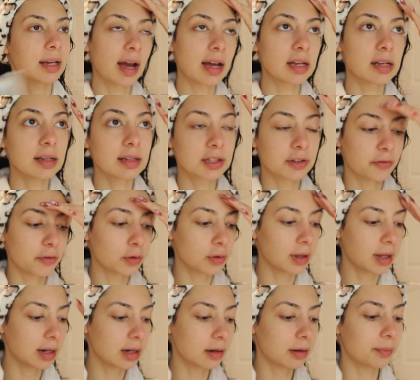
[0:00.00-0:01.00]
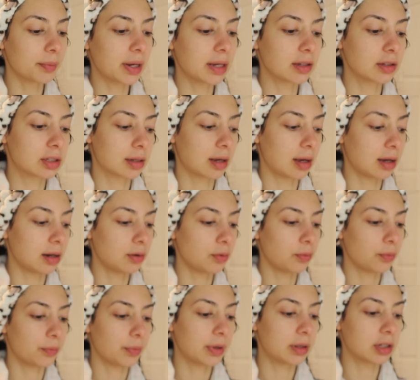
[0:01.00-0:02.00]
I exfoliated my skin
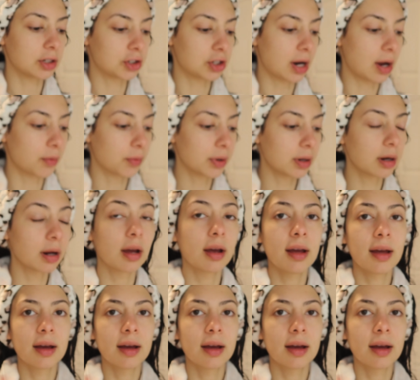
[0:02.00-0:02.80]
in the shower.